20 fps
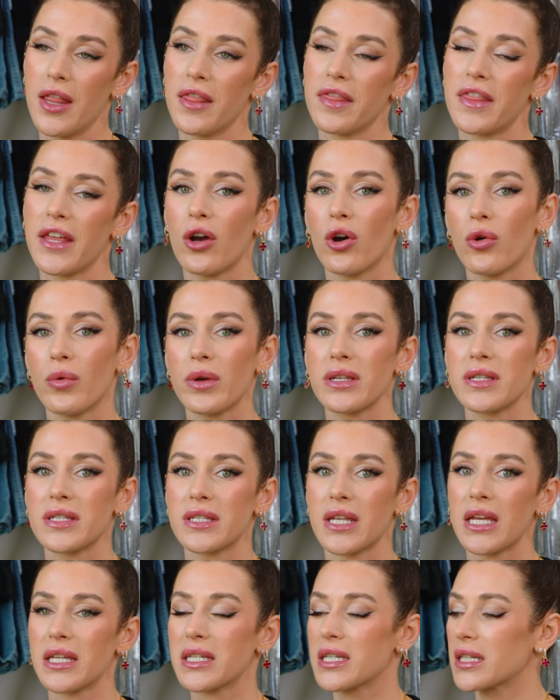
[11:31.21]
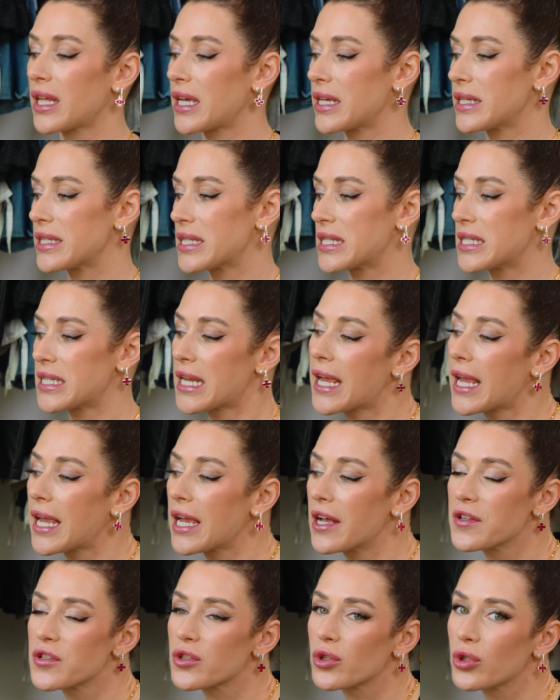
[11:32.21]
They always say to like stay
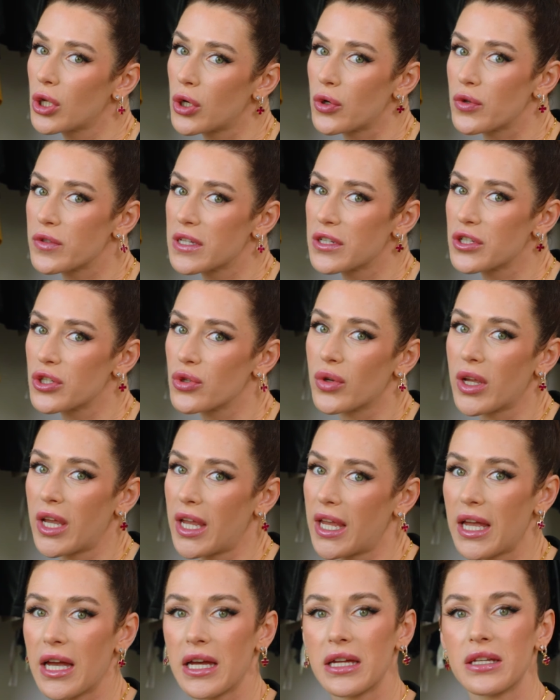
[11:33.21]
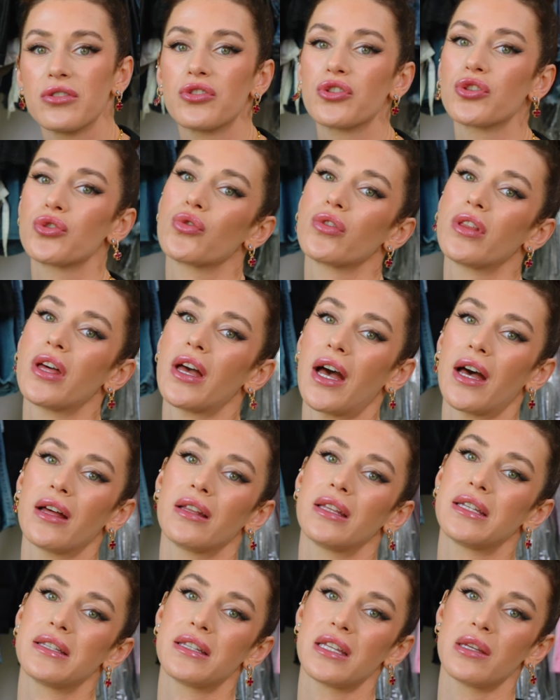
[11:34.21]
as close as you can to the
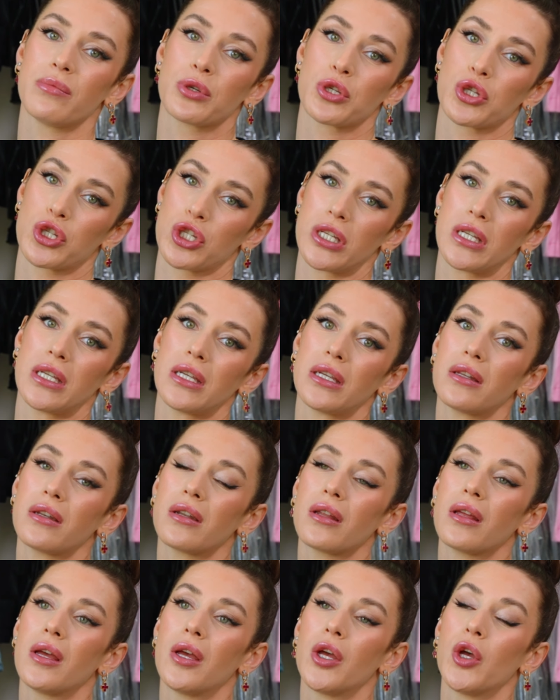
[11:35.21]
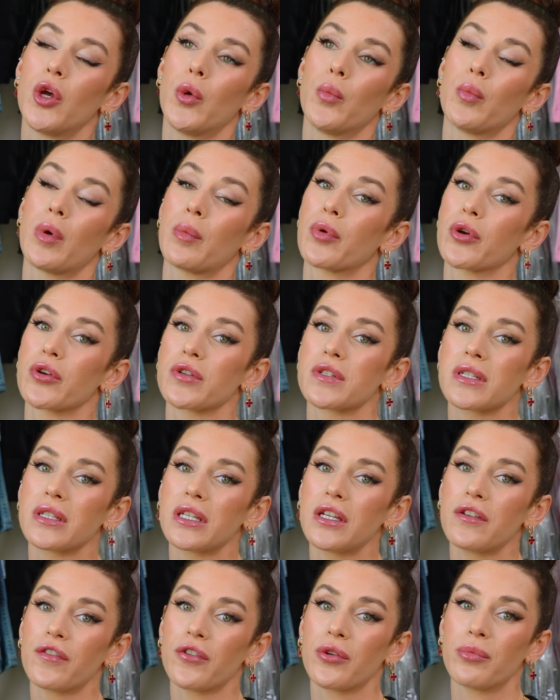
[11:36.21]
LED machine, but
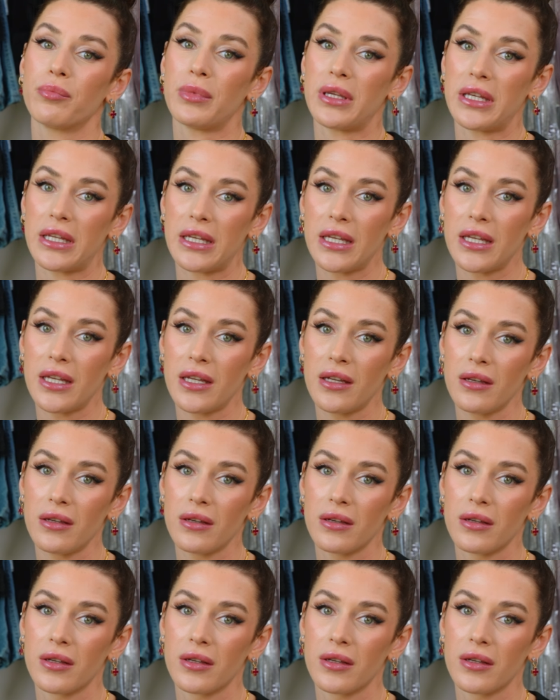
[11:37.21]
personally for me,